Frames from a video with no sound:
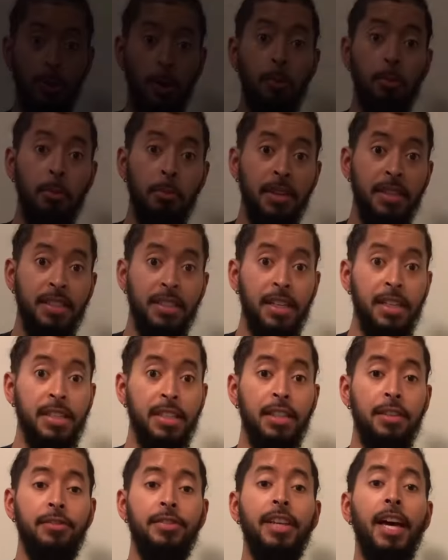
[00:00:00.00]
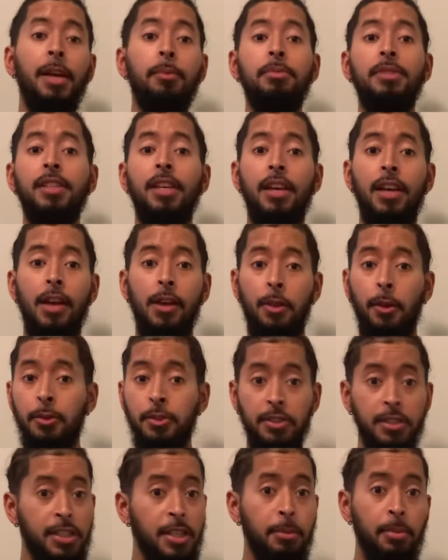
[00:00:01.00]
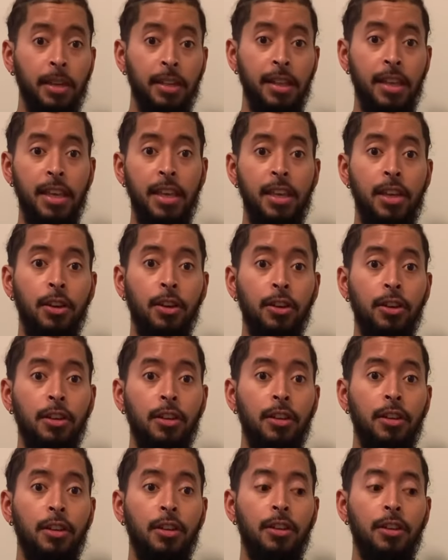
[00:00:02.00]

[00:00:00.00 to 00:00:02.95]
dopamine sensitive types. Those are typically your